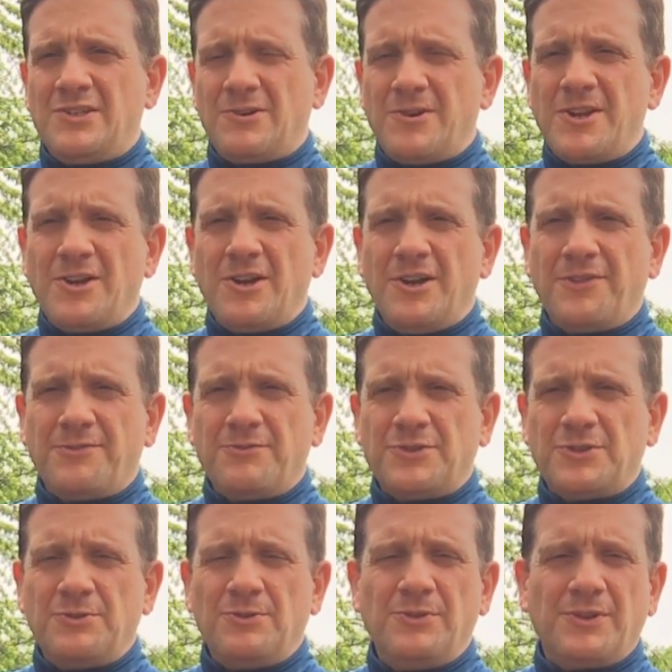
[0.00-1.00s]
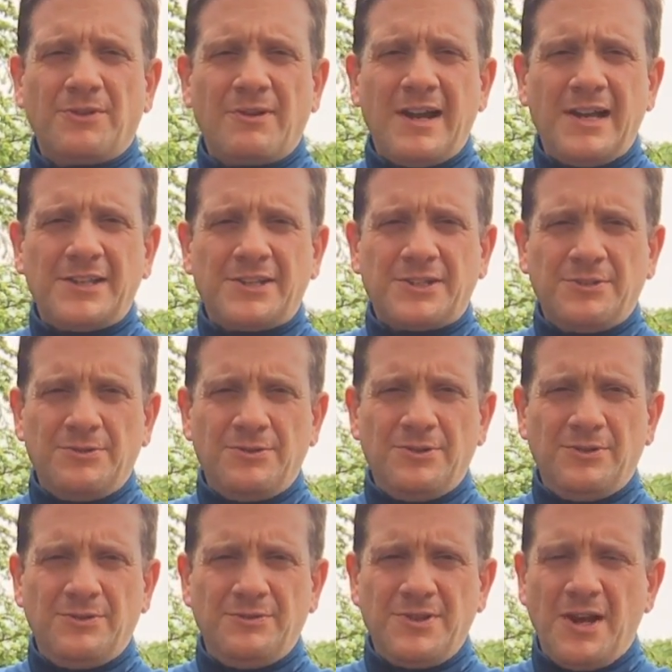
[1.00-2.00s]
already gone through school and grad
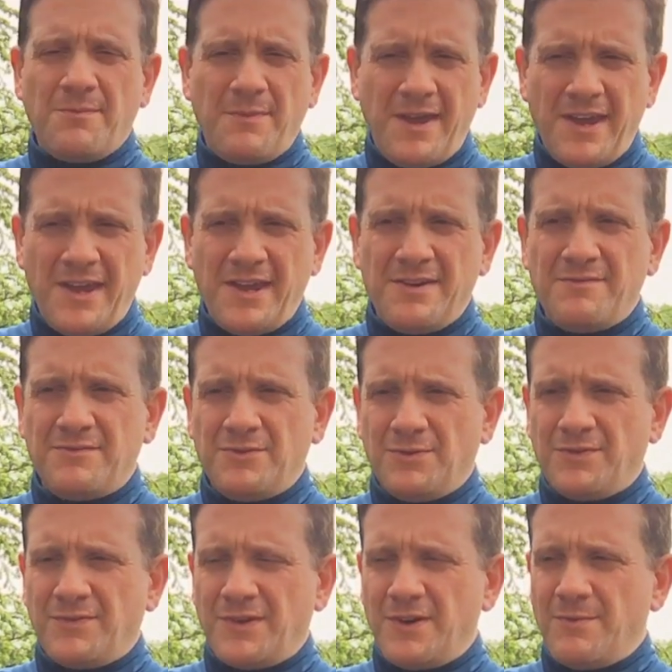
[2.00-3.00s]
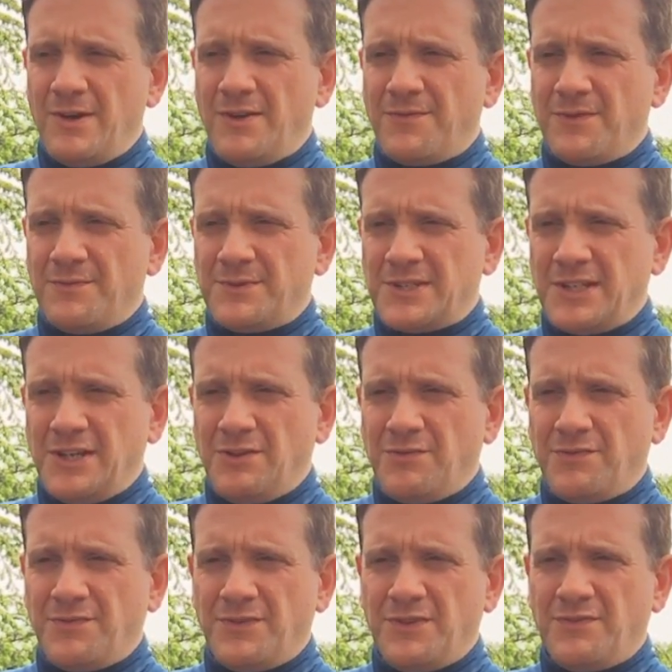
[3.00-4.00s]
school, young man doing very well for
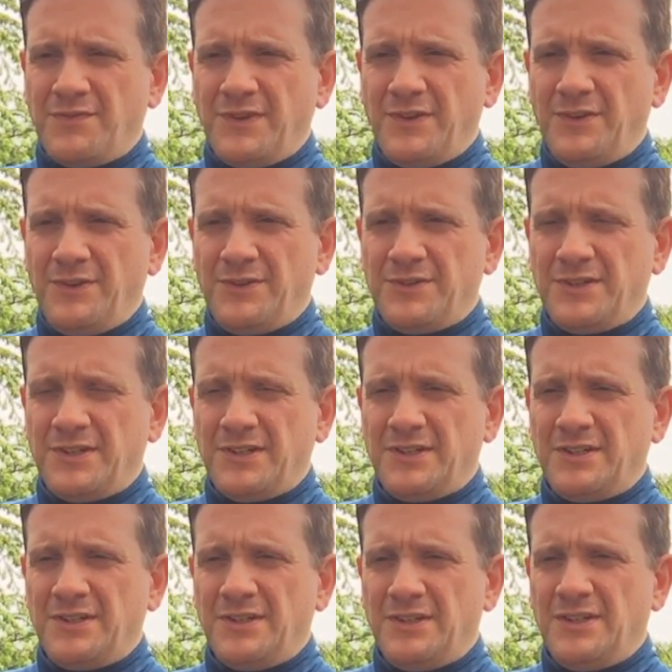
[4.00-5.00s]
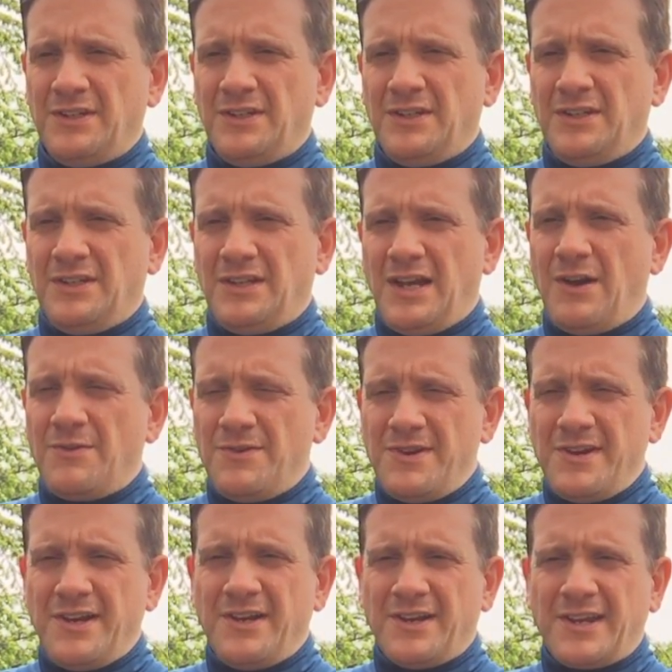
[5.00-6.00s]
himself in the field out
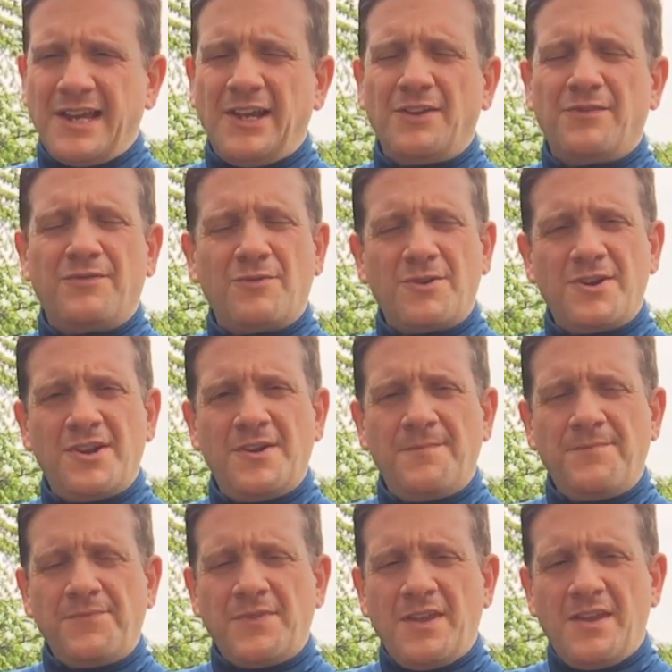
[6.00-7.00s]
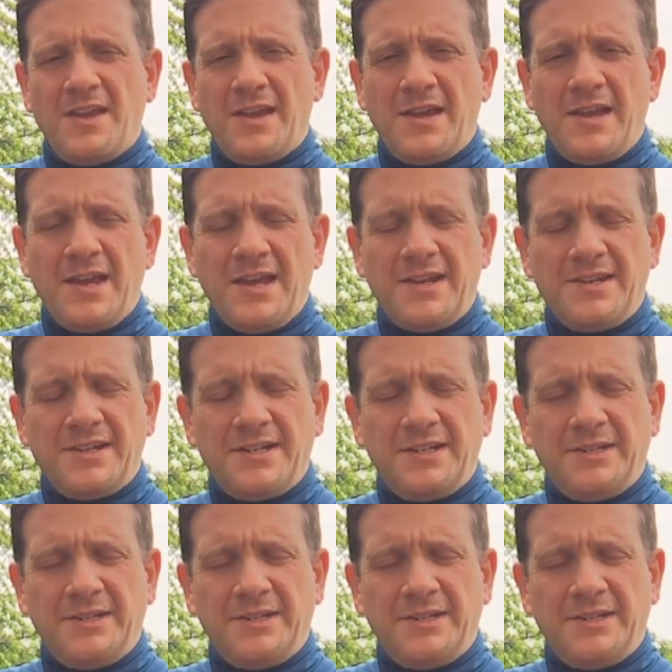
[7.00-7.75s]
in California, and